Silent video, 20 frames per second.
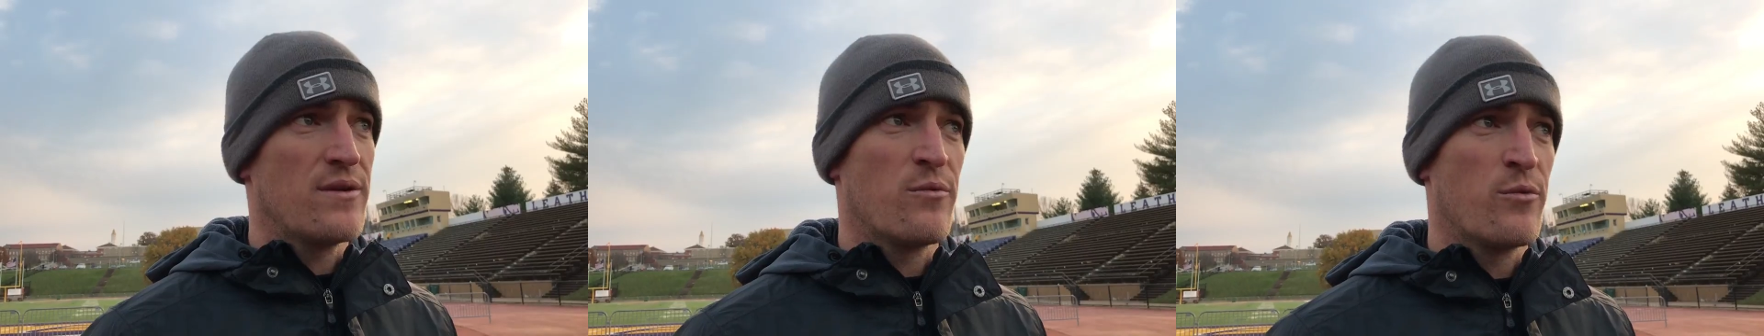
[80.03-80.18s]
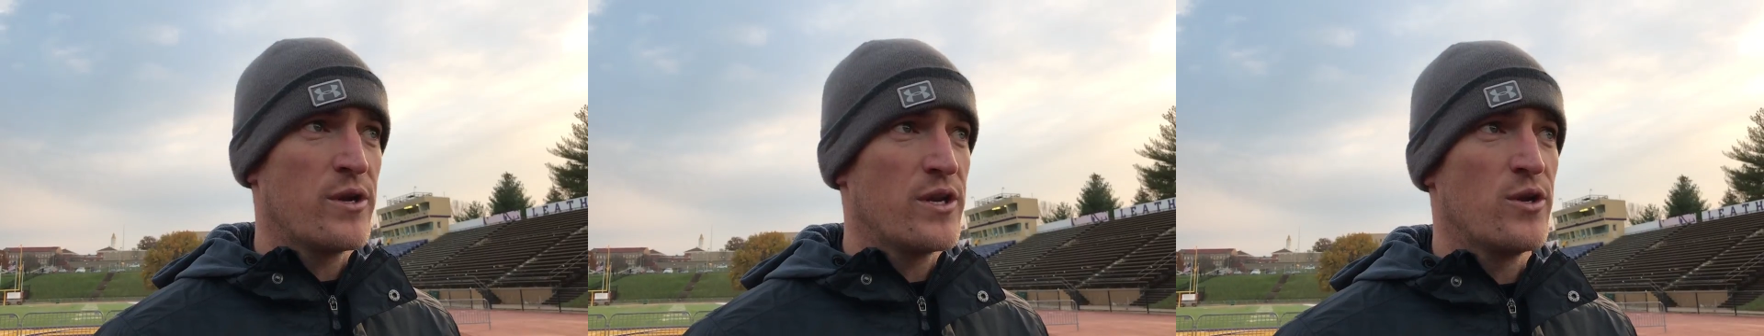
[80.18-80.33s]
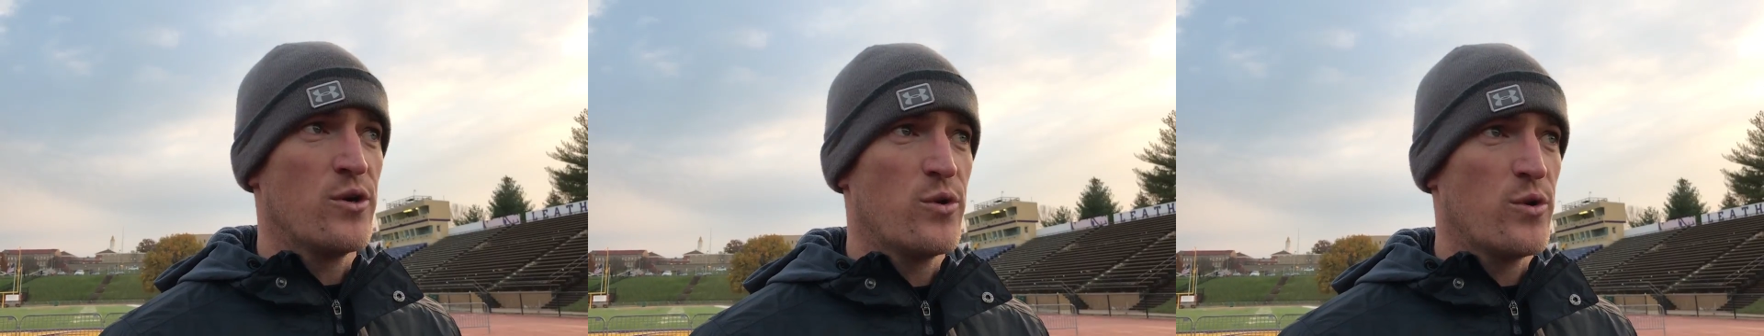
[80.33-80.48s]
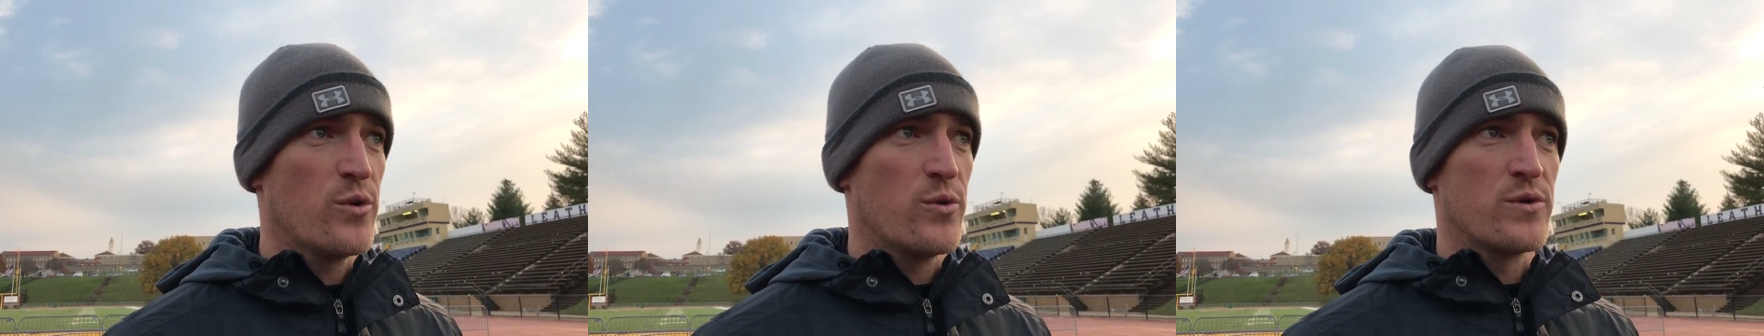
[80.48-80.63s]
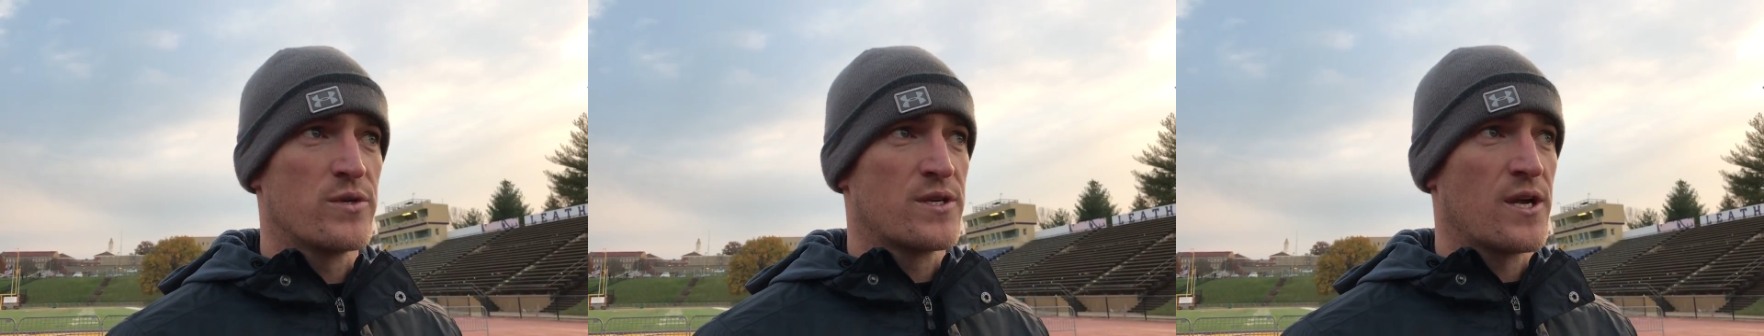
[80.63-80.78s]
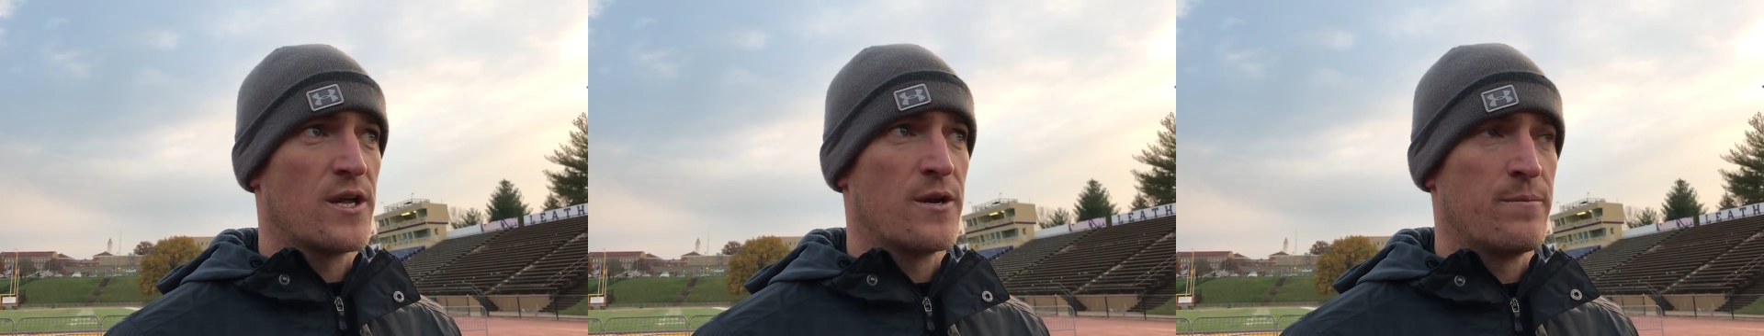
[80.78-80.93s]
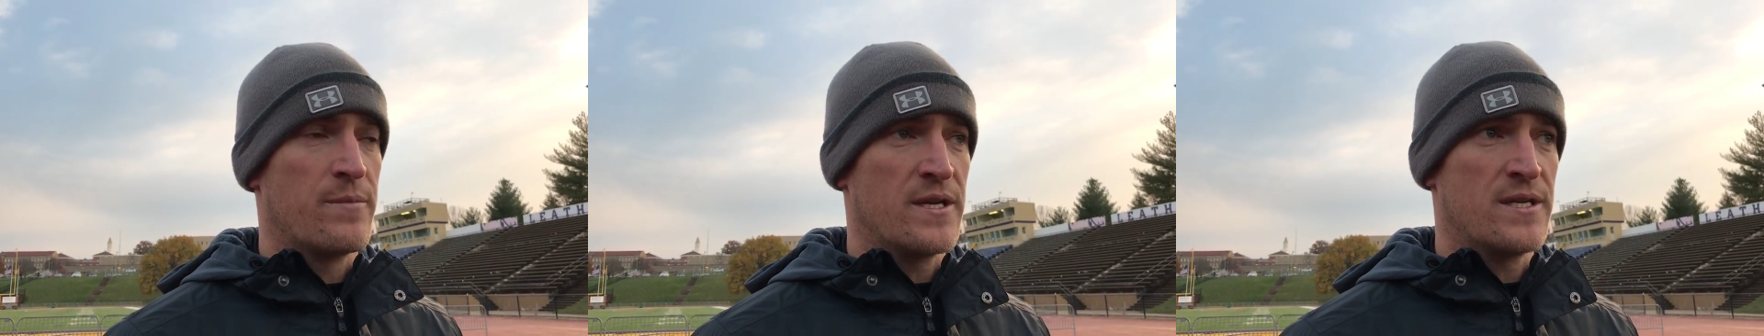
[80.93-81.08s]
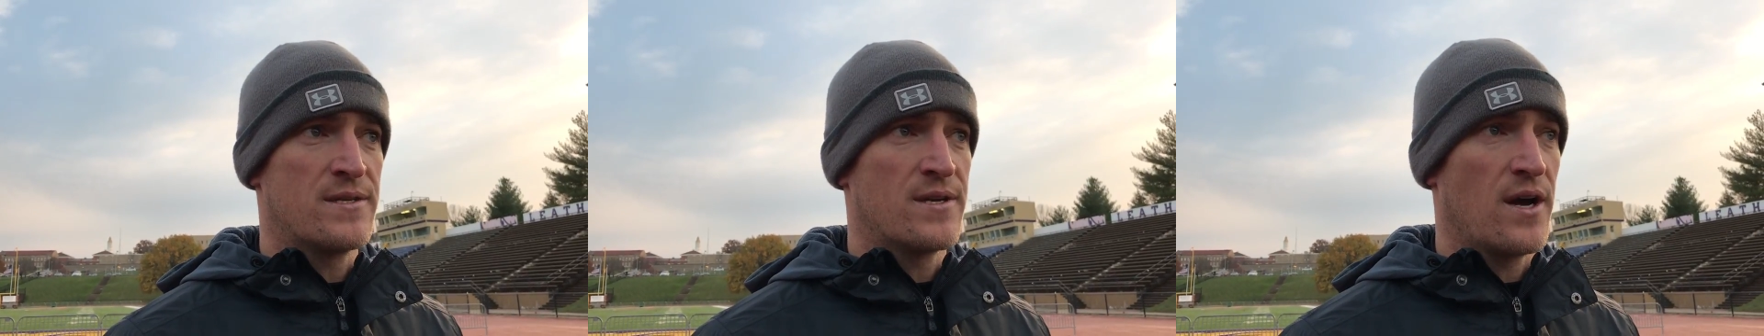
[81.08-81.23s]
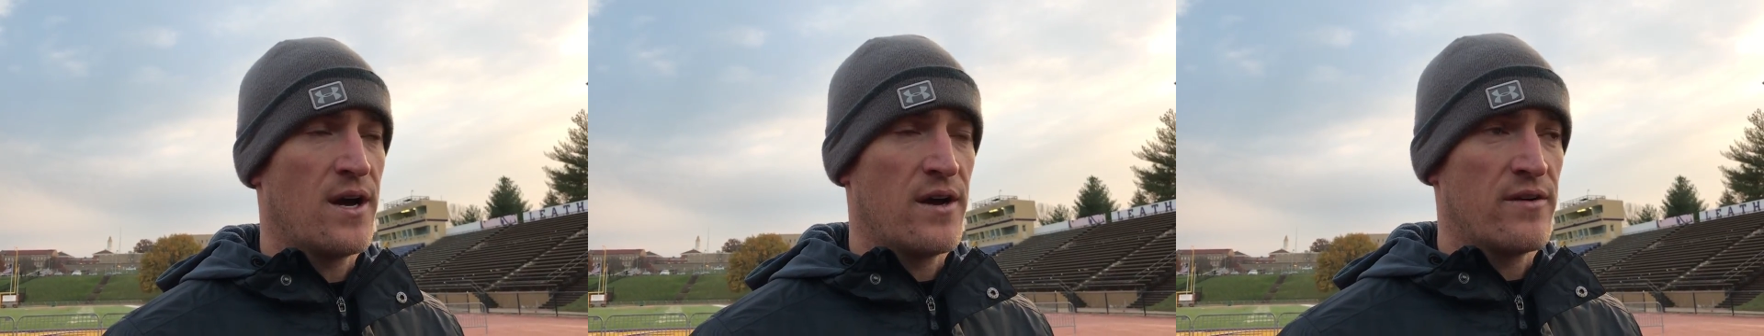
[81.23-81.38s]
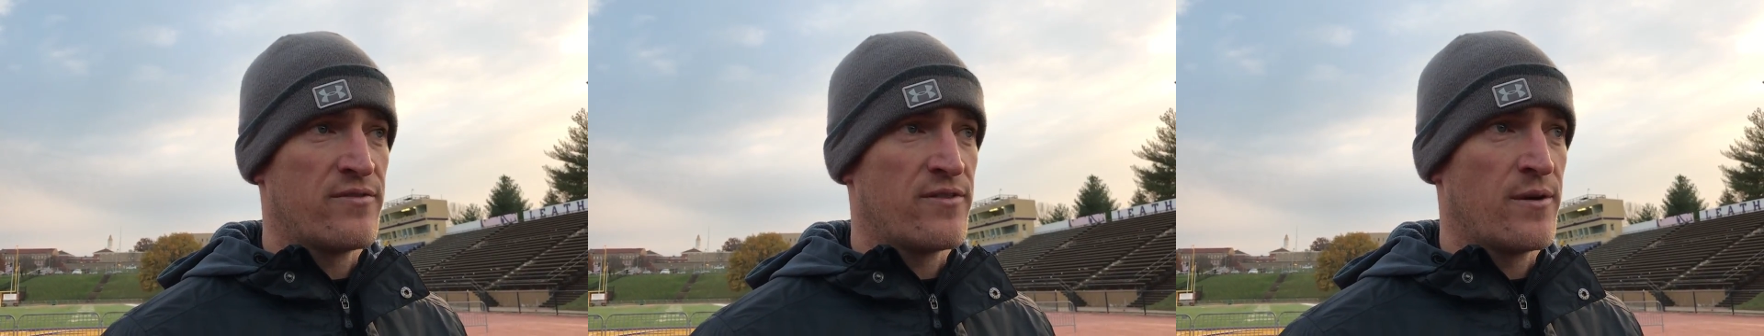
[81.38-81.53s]
knew it was going to be
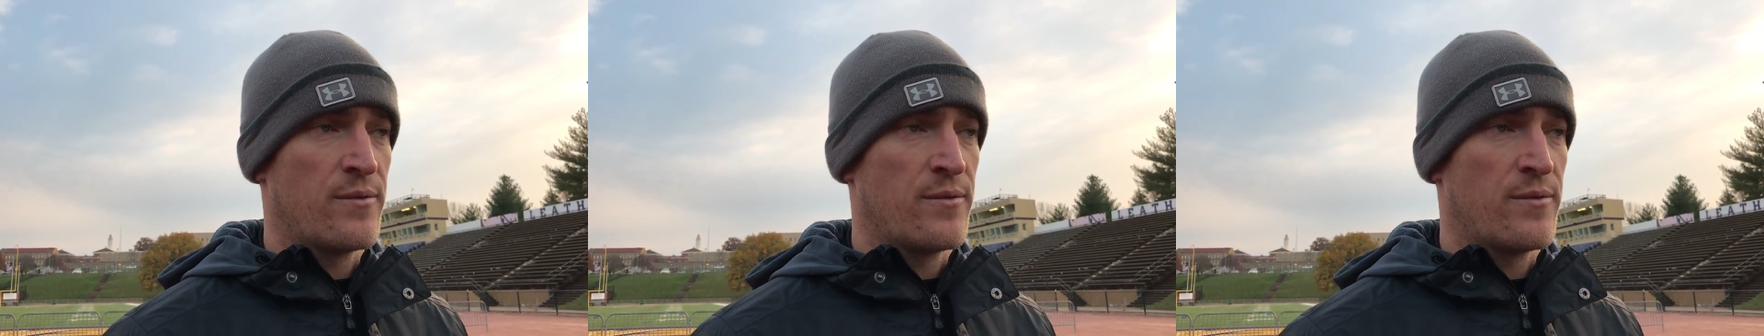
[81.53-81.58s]
tough.